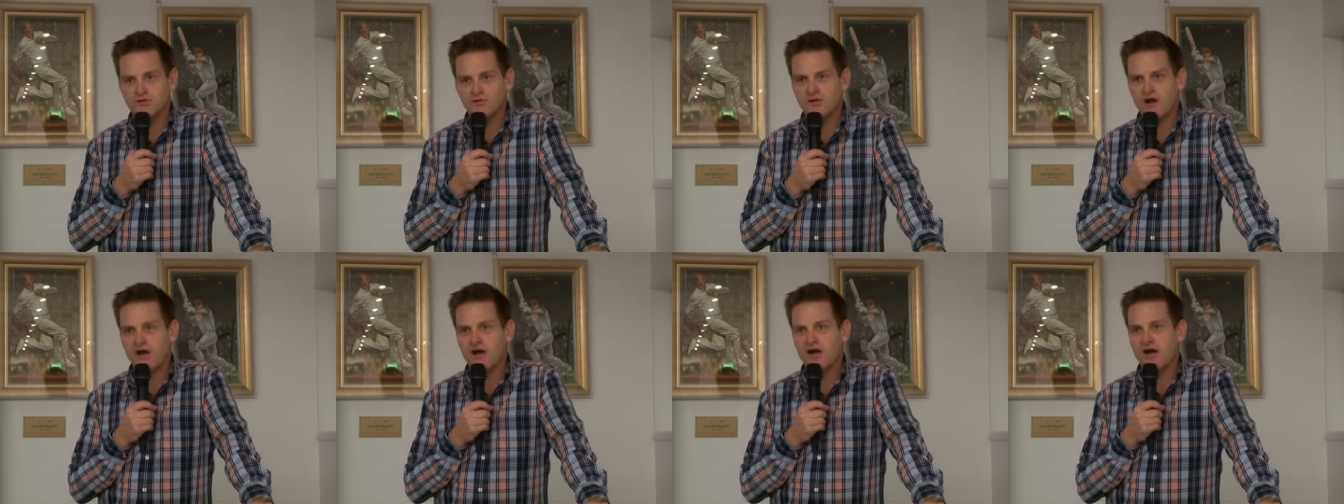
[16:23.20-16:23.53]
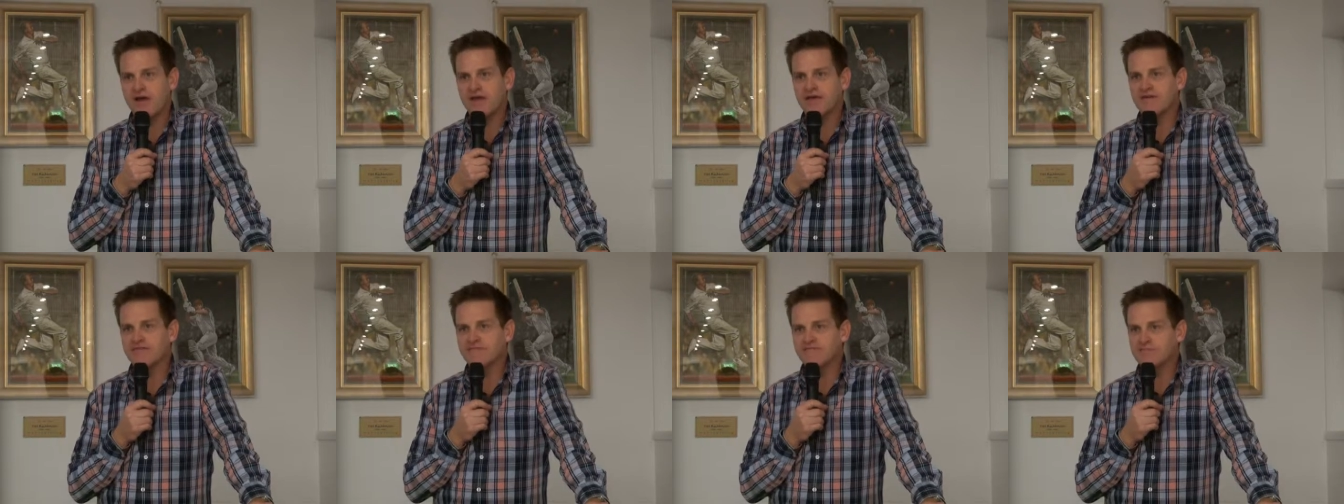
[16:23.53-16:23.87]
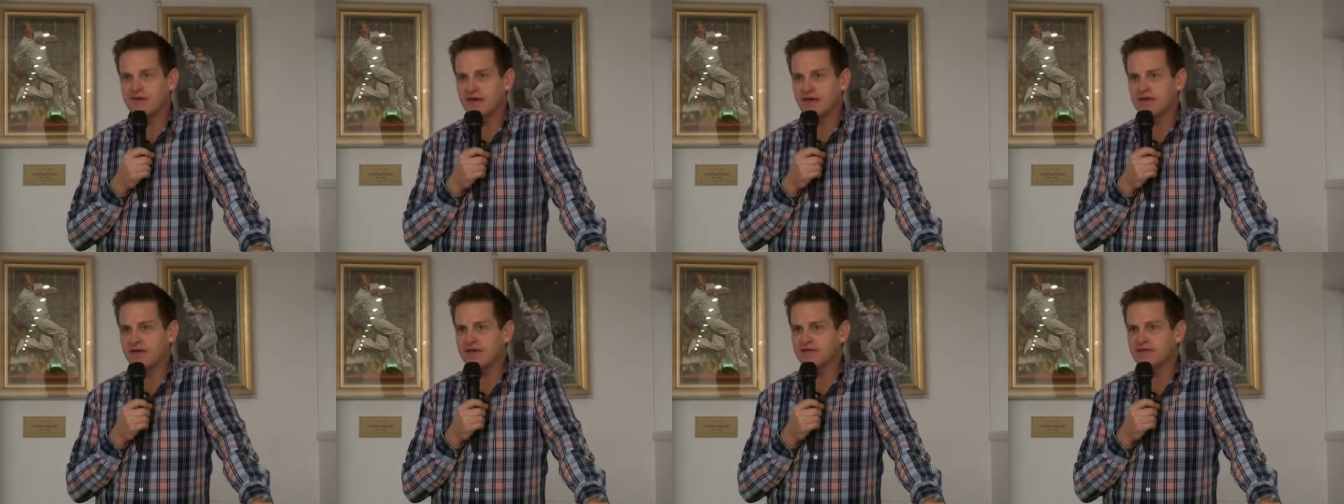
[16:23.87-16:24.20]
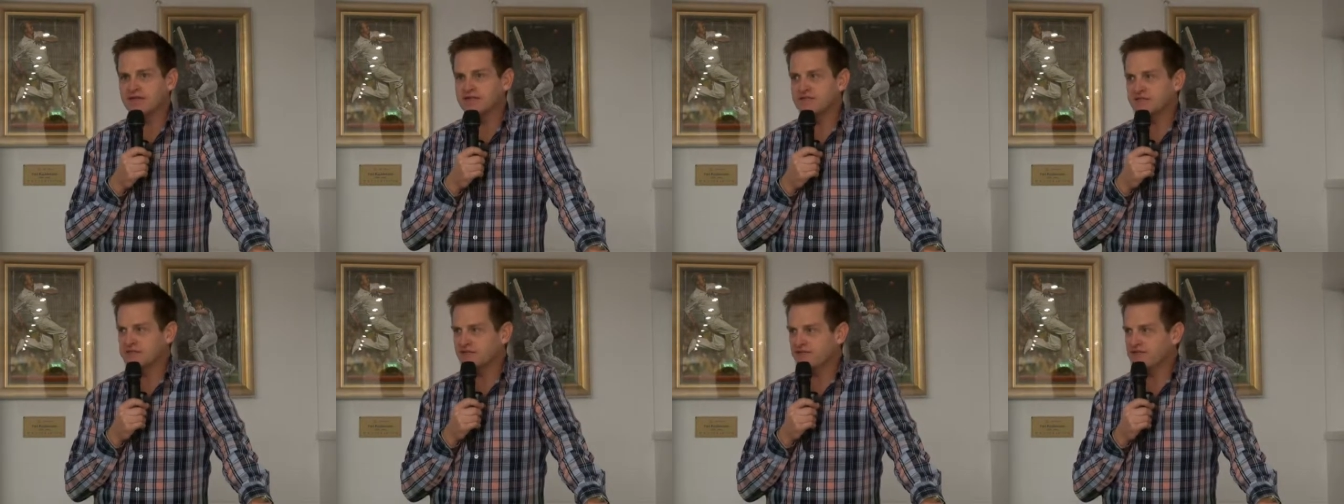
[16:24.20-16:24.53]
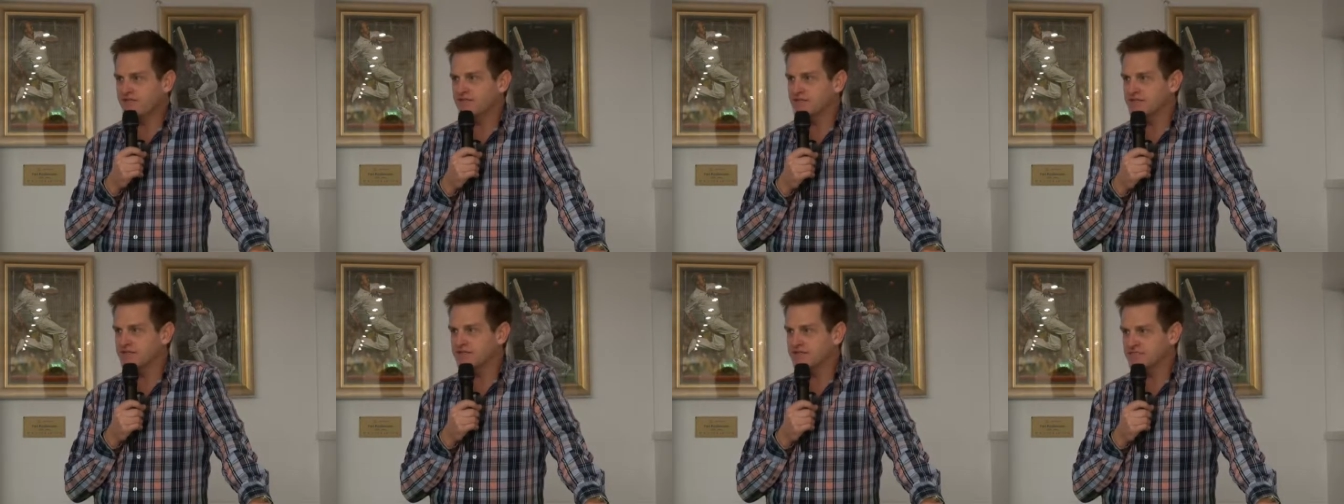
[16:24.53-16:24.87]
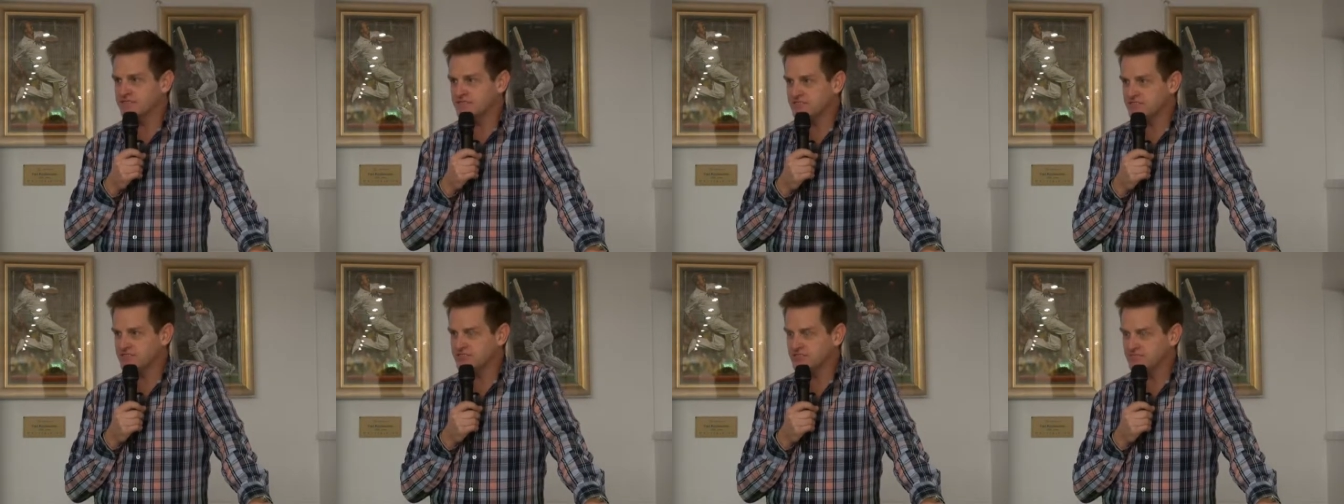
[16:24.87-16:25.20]
could I have made a different
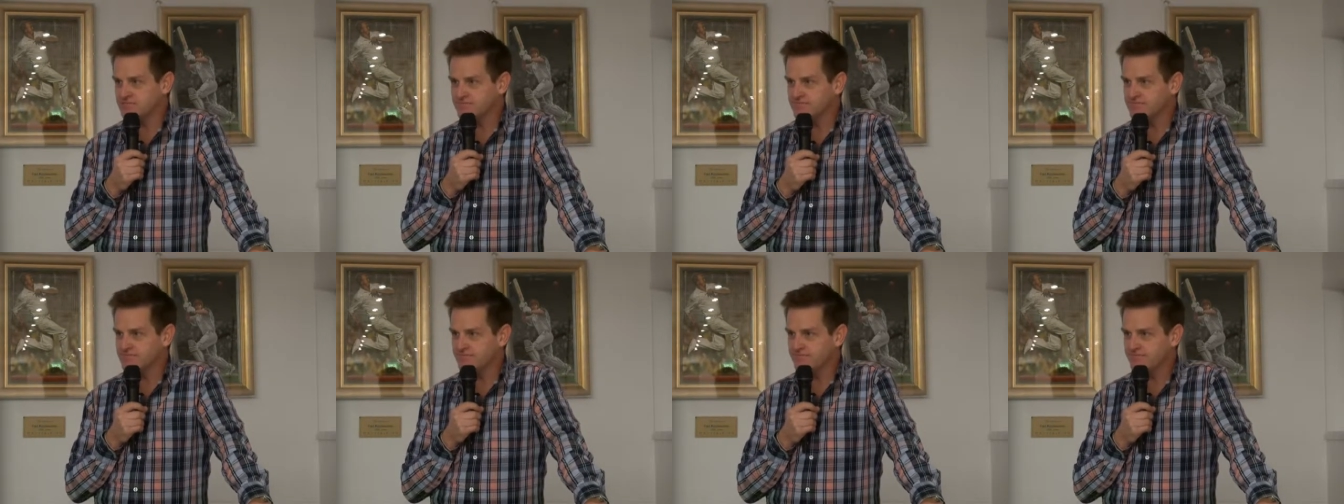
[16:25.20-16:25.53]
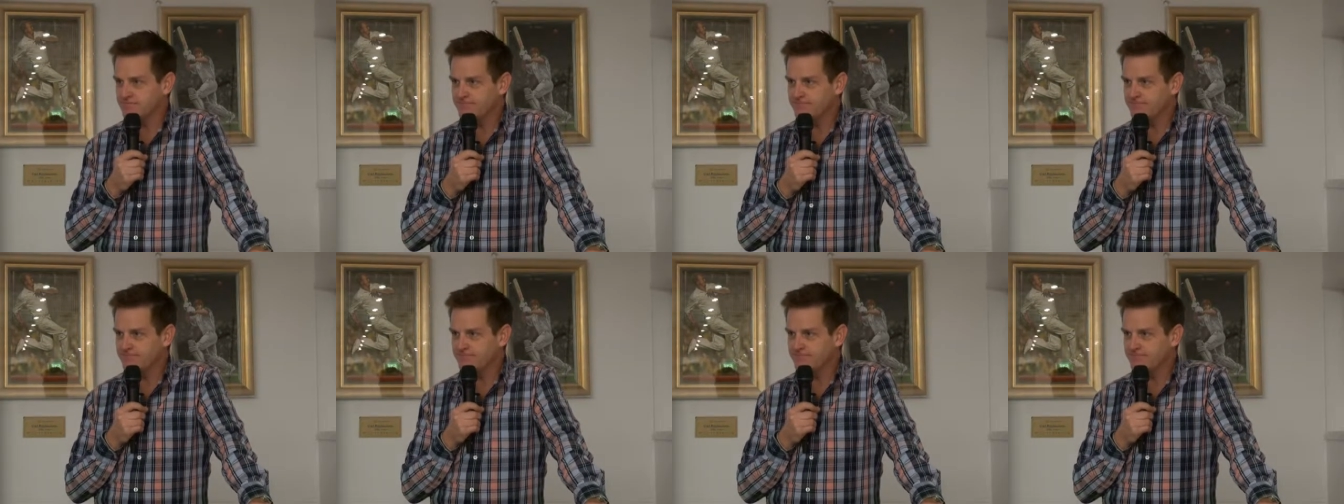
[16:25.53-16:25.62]
decision?